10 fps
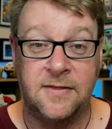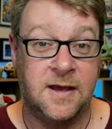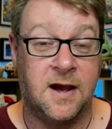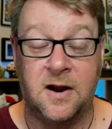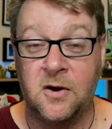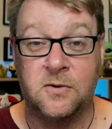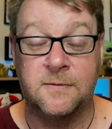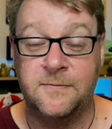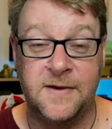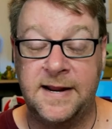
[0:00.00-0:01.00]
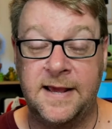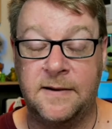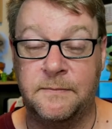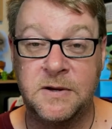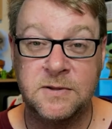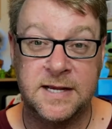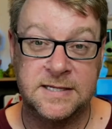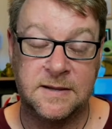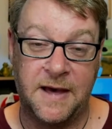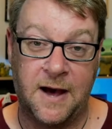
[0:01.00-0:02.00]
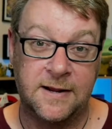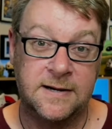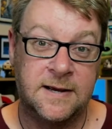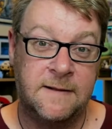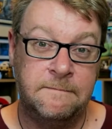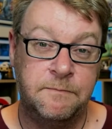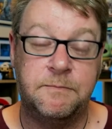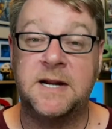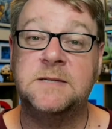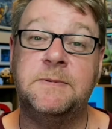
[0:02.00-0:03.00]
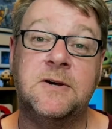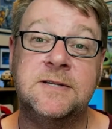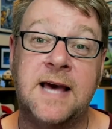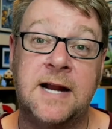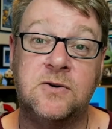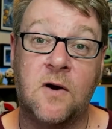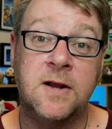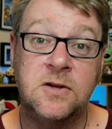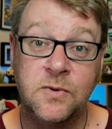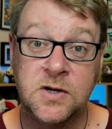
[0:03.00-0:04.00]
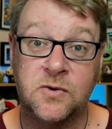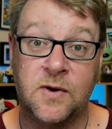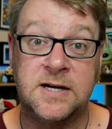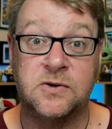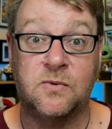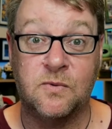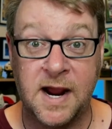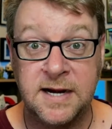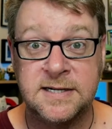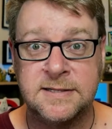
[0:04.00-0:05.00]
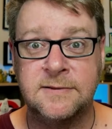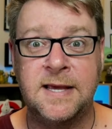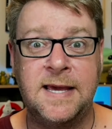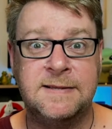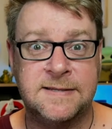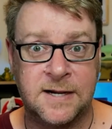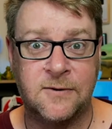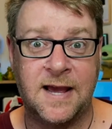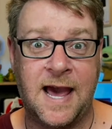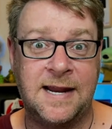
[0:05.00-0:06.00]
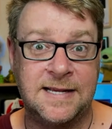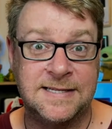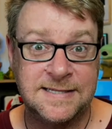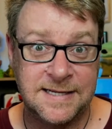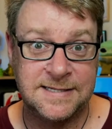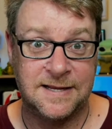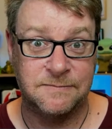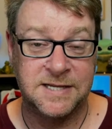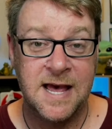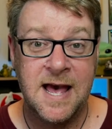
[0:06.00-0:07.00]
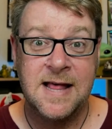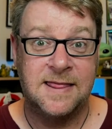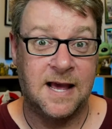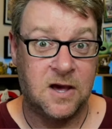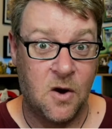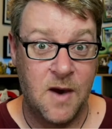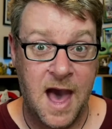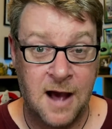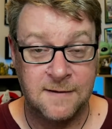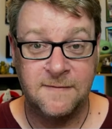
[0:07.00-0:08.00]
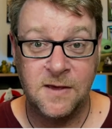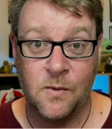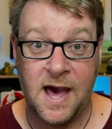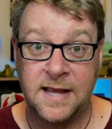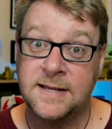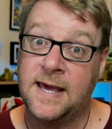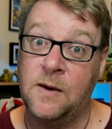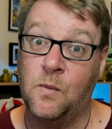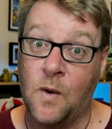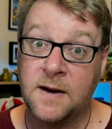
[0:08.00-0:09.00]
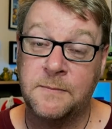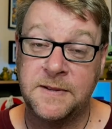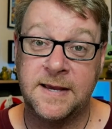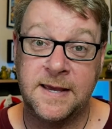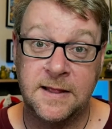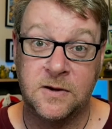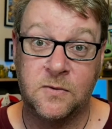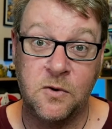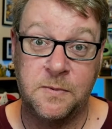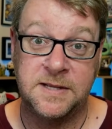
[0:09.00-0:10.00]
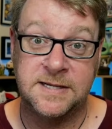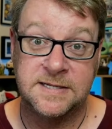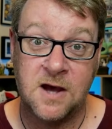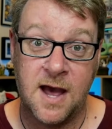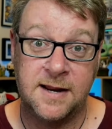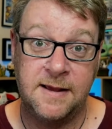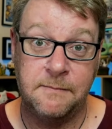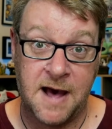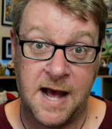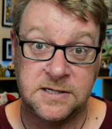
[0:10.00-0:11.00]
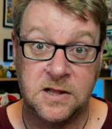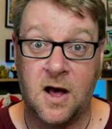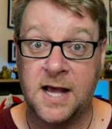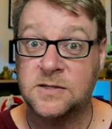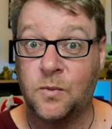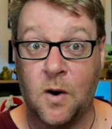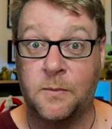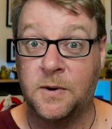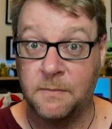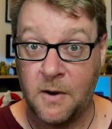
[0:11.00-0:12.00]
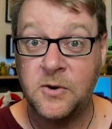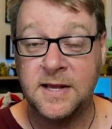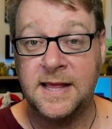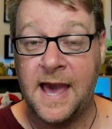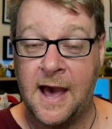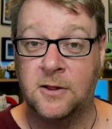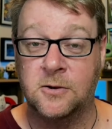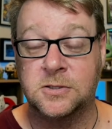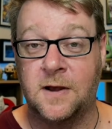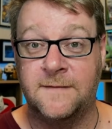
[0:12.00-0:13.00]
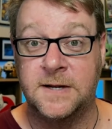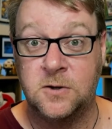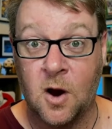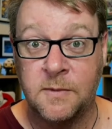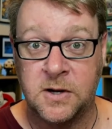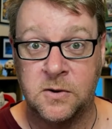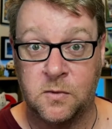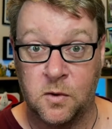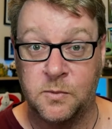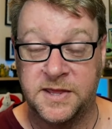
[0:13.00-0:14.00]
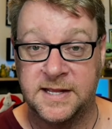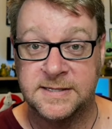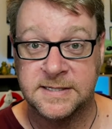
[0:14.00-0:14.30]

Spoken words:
there, I don't know, graffitiing buildings about it, but it's because they're trying to entrench racially segregating systems that go out of their way to keep one particular group in society marginalized while promoting the outlooks of a dominant group within